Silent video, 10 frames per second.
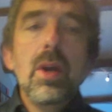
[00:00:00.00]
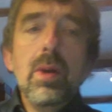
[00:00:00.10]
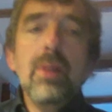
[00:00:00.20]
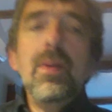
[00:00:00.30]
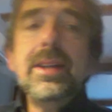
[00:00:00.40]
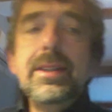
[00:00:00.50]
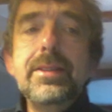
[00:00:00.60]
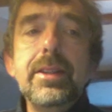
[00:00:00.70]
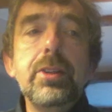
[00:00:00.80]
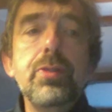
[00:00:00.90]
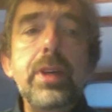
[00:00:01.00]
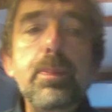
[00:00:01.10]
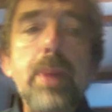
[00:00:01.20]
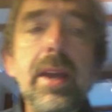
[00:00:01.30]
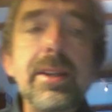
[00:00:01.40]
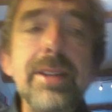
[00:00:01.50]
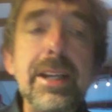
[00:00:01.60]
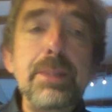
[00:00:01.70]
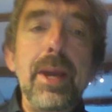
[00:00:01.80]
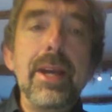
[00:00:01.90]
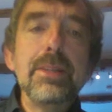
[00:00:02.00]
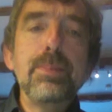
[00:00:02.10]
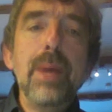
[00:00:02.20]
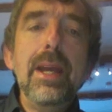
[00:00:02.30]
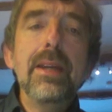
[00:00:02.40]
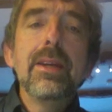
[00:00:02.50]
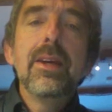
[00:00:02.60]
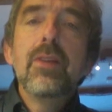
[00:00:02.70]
Well, the fact is that Greek taxpayers paid